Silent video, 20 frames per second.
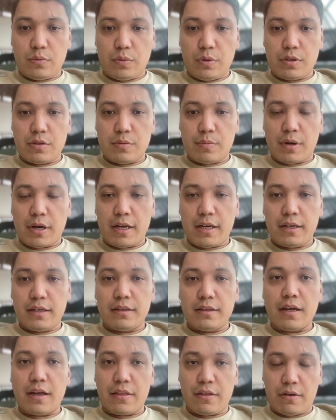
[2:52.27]
with my
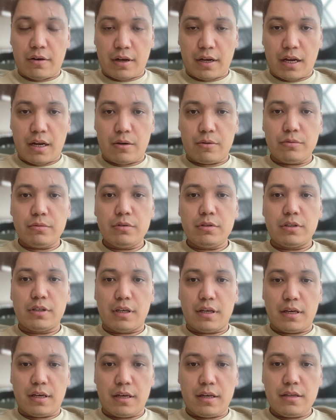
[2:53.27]
another account.
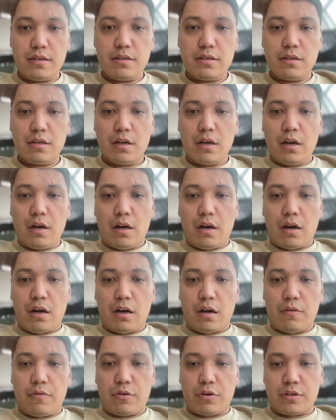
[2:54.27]
Yes.
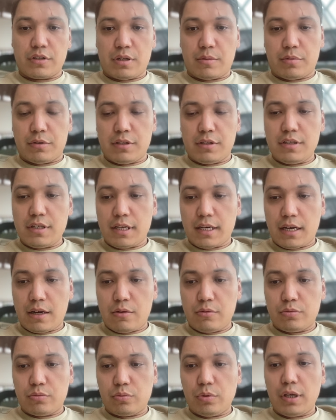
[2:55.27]
For example, this
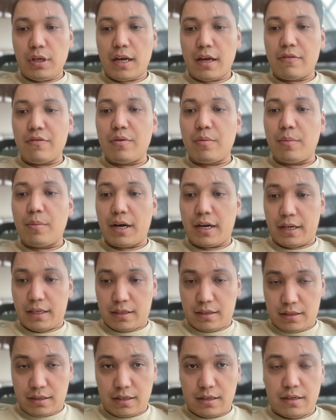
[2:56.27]
account we have money.
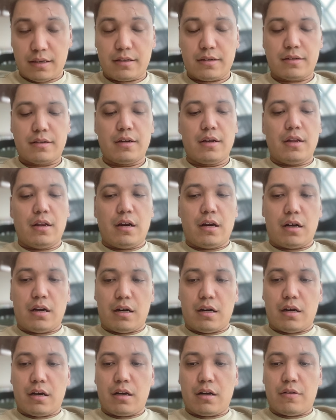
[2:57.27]
Yes.
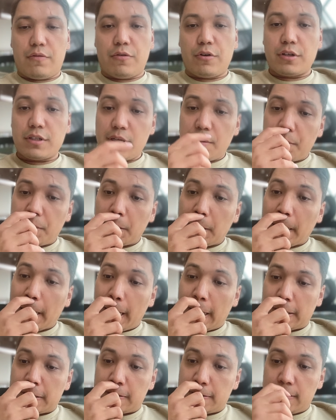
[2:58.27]
For example,
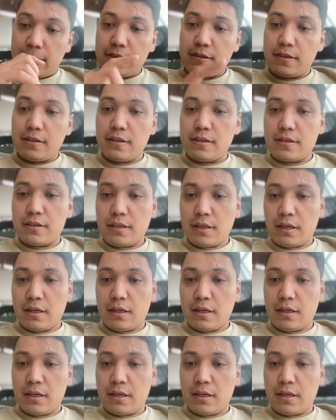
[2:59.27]
guys, this